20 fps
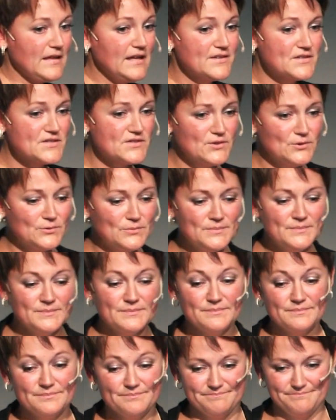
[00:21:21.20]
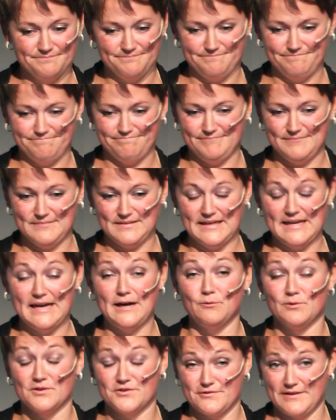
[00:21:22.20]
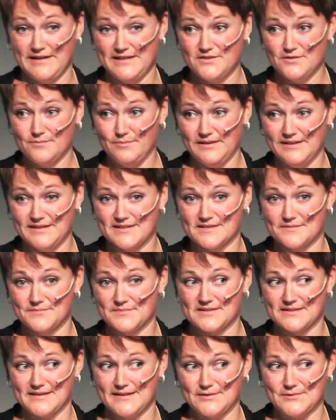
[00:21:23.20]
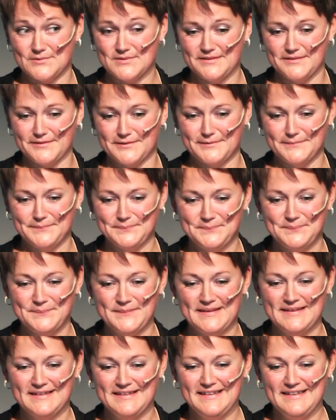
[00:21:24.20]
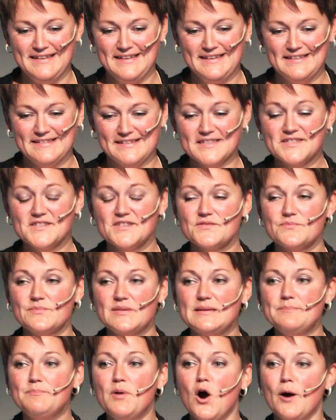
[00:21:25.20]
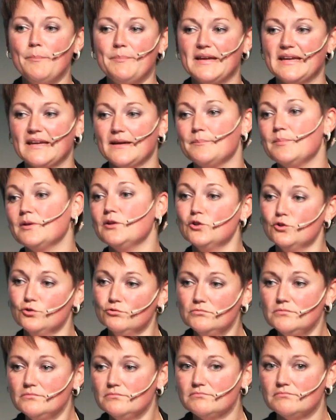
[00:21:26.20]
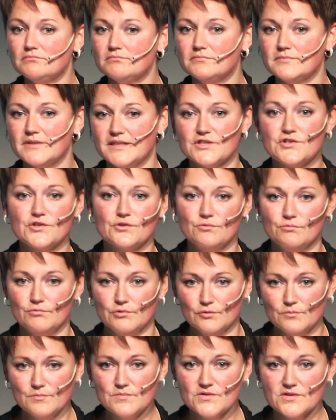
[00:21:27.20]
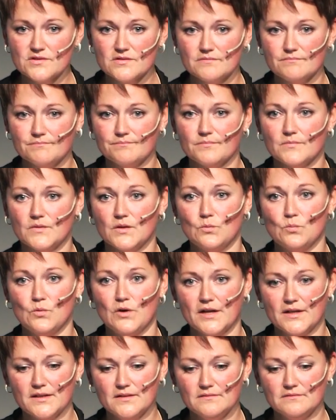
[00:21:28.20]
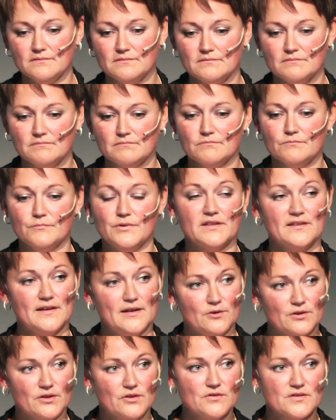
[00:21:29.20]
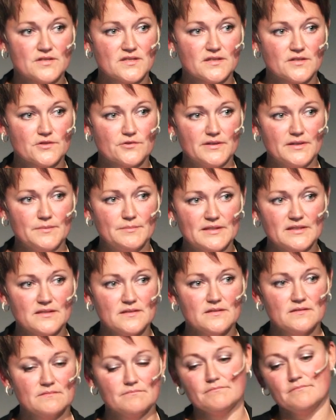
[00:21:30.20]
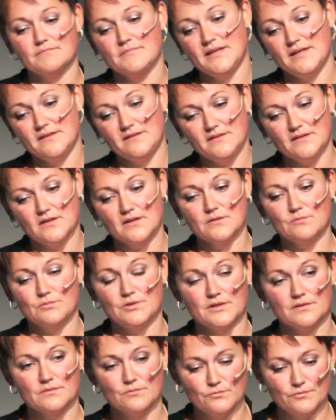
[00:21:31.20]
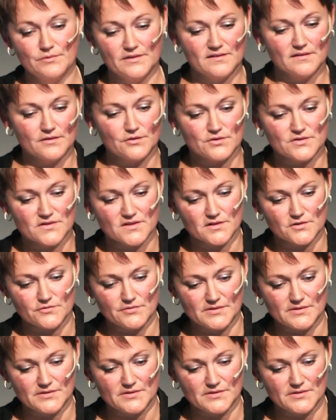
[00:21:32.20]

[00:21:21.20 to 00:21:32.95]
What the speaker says: So I will try to play some sound here. This is me popping a balloon in 2 rooms, the one without acoustic treatment and the other one with acoustic